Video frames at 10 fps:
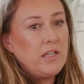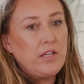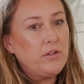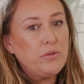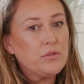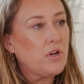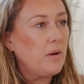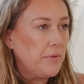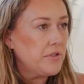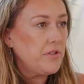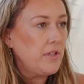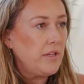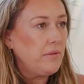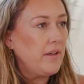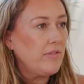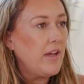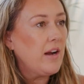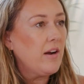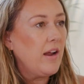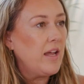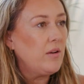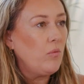a huge opportunity right there. And